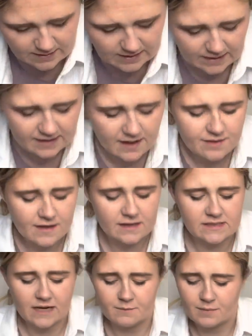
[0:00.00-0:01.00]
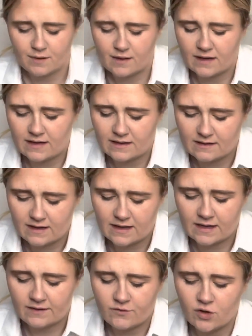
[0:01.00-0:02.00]
another type of thing like that.
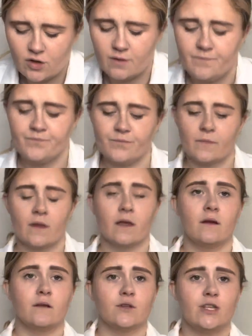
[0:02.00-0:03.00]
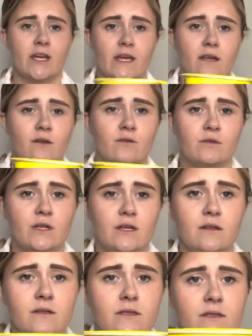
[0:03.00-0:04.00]
I got chicken
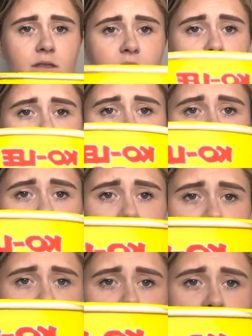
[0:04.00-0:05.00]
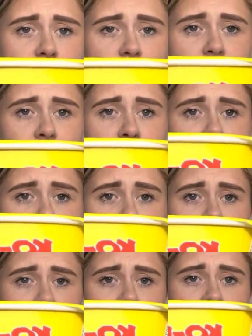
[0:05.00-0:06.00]
noodles. So I've heard a lot about
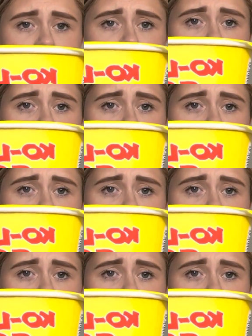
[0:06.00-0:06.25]
these